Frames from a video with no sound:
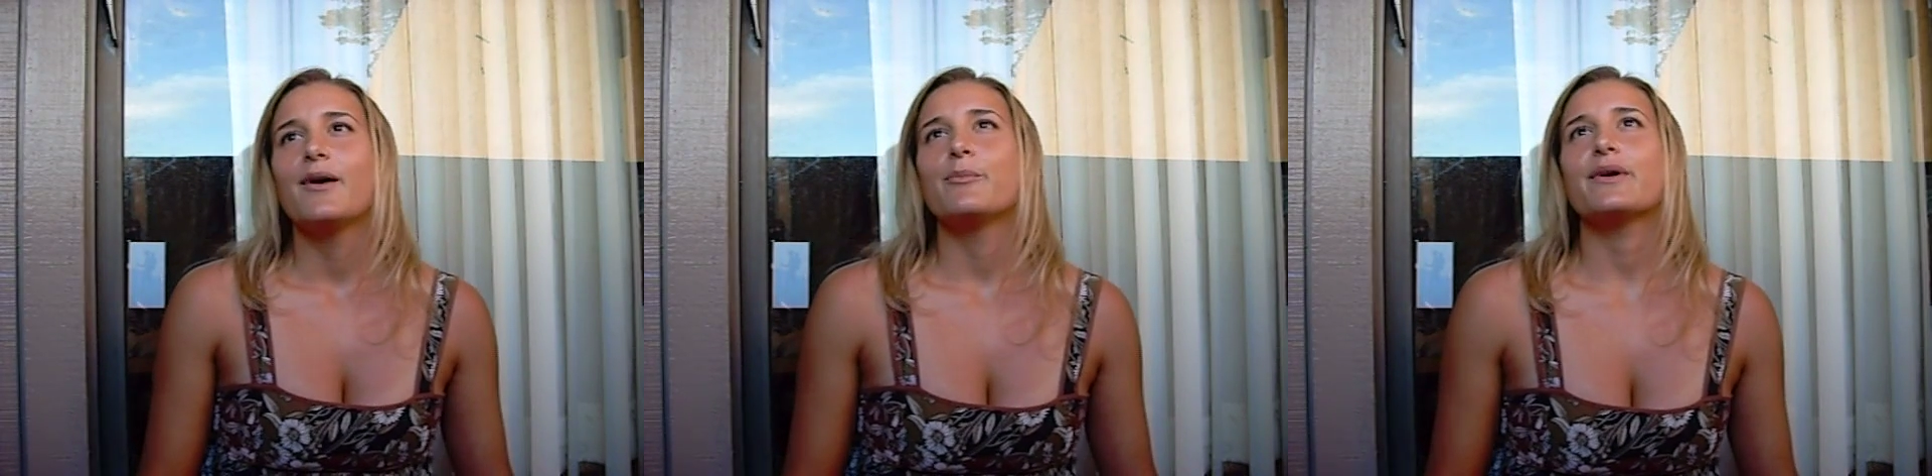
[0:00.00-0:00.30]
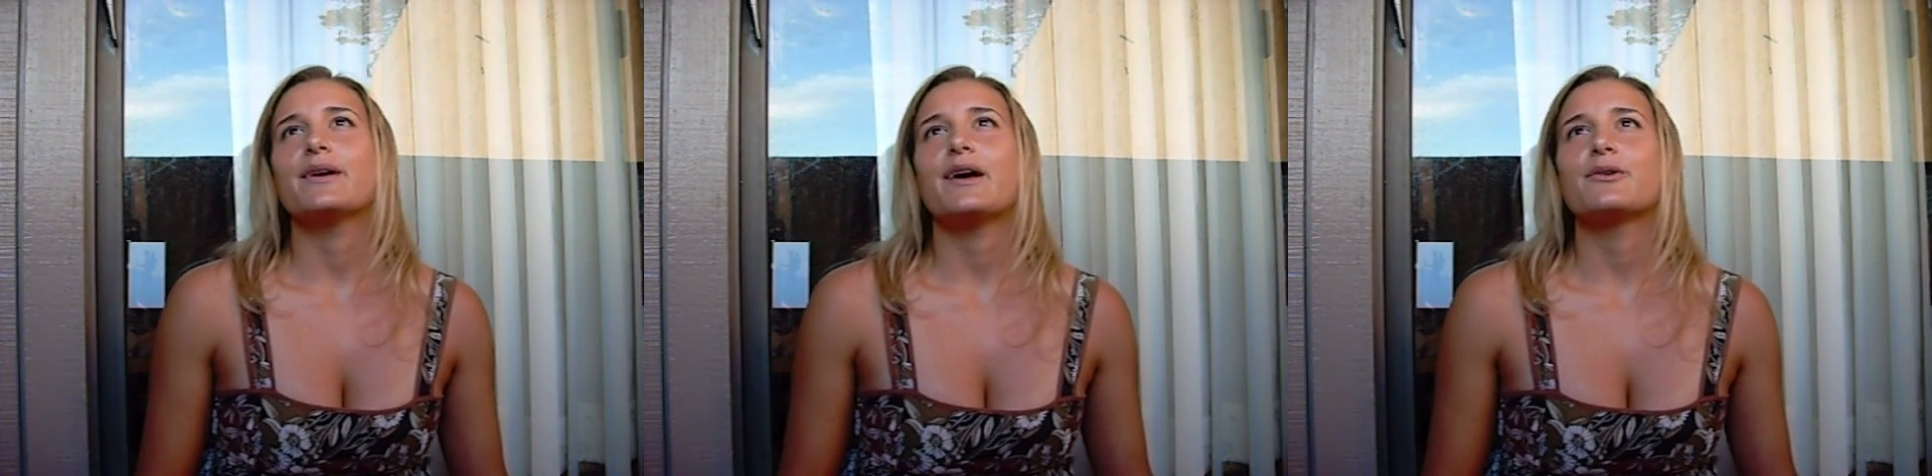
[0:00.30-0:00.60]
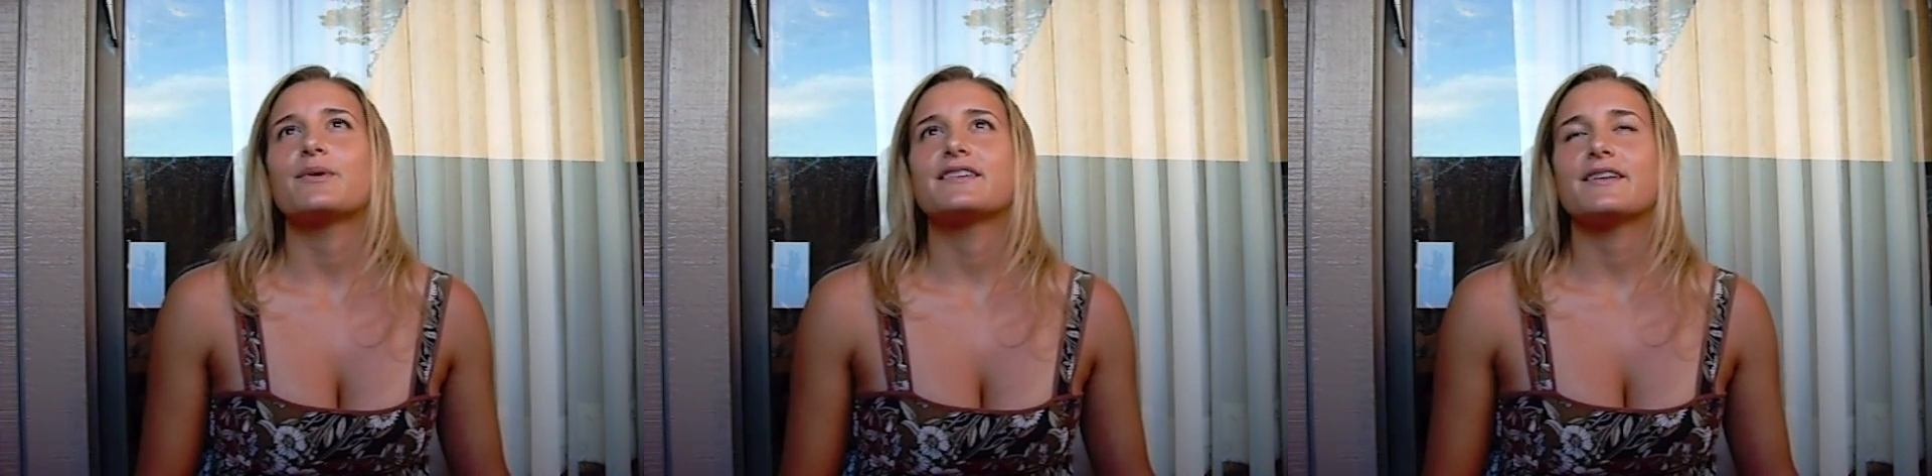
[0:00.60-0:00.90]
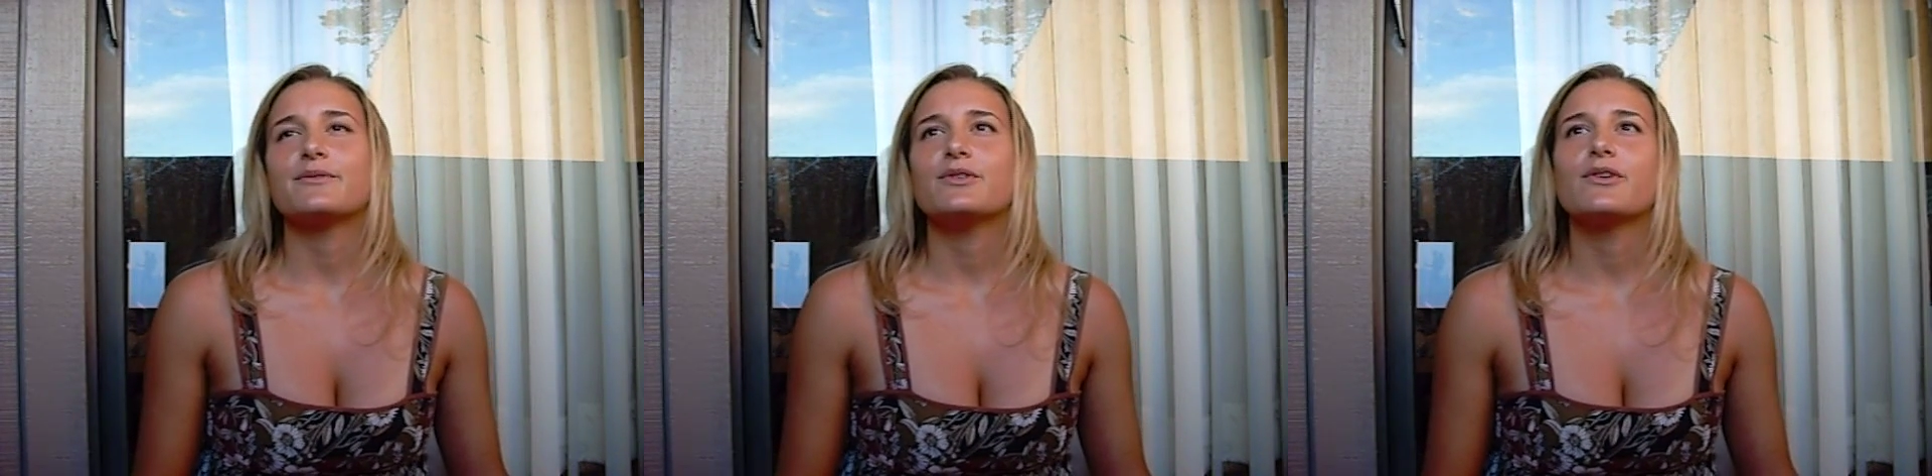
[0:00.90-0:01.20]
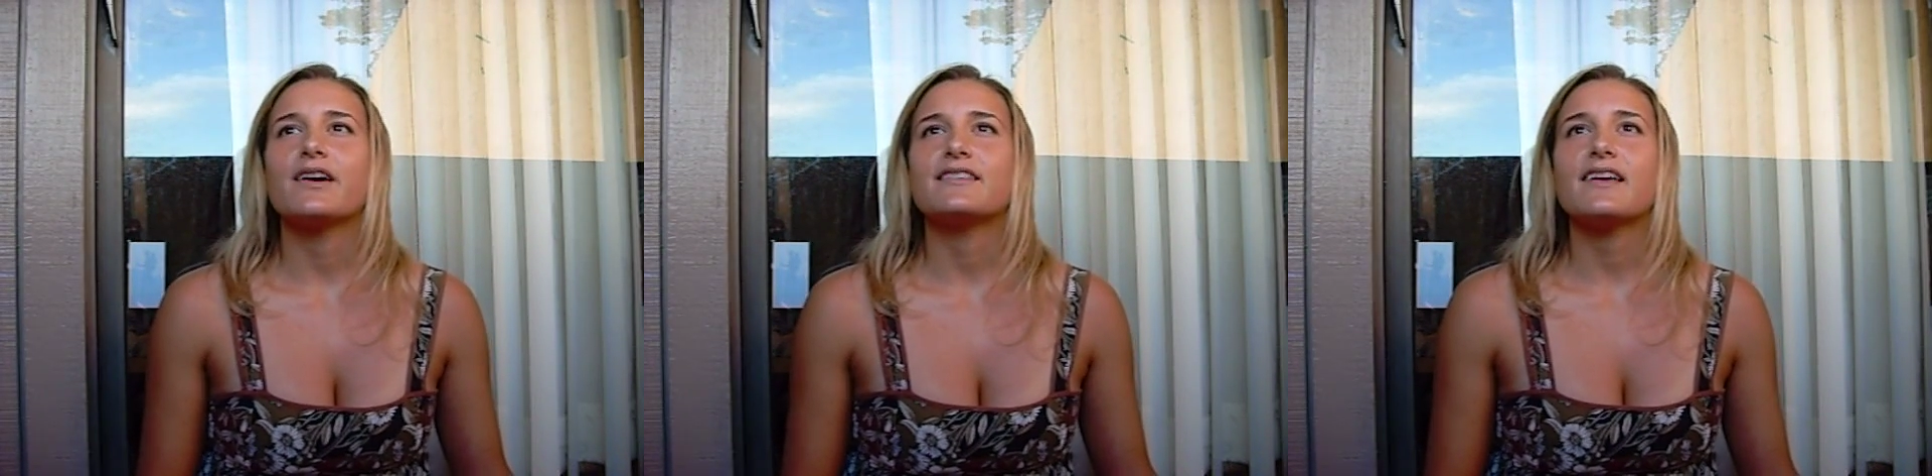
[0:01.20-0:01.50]
But I don't want to sound too
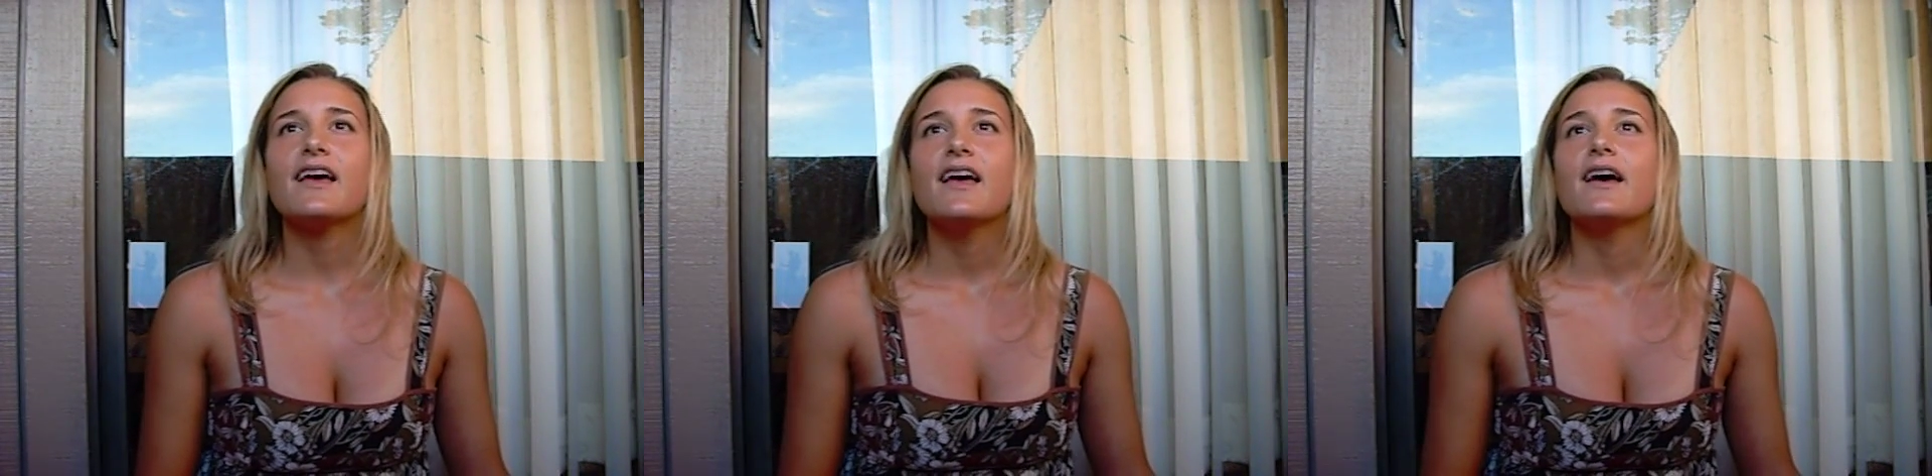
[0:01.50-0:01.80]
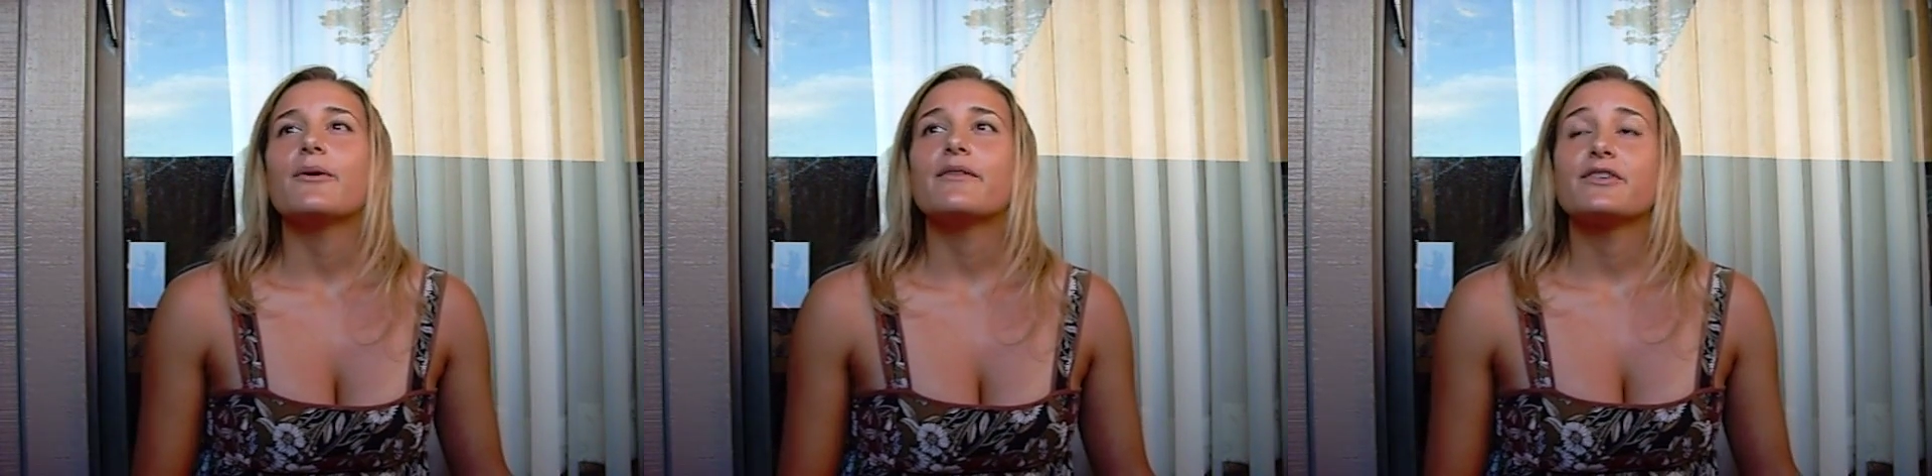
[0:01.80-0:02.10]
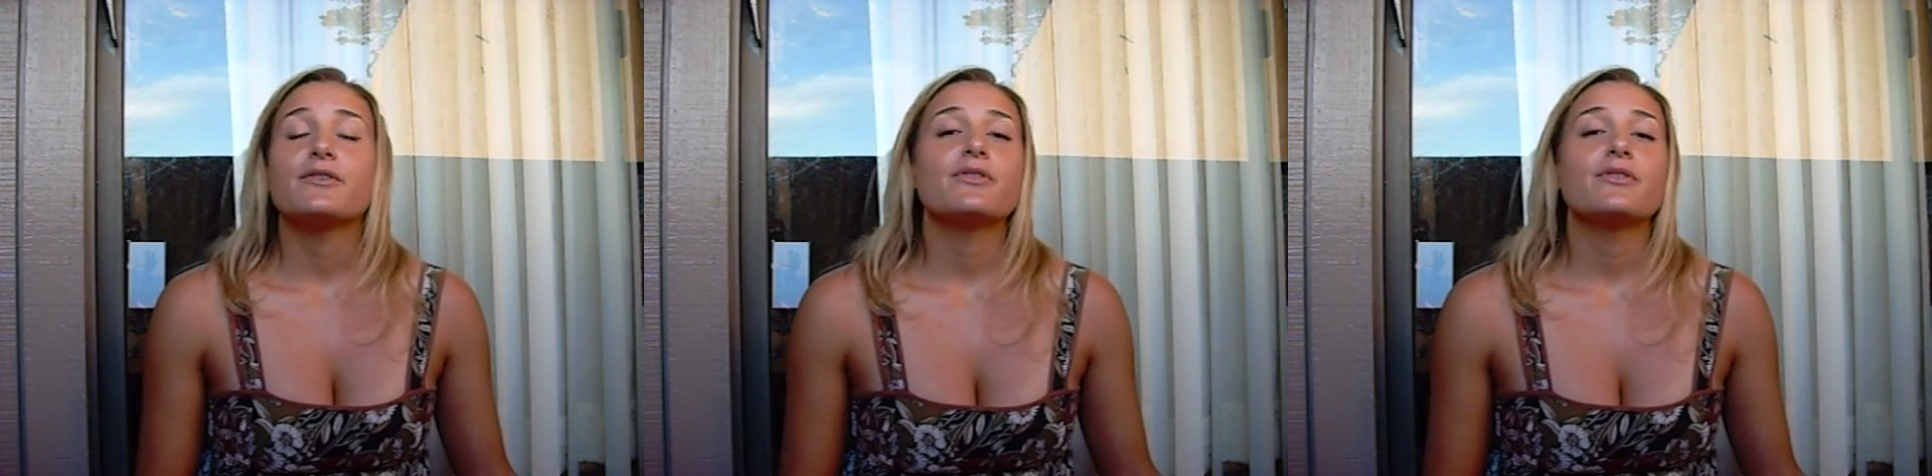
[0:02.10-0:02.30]
crazy. However,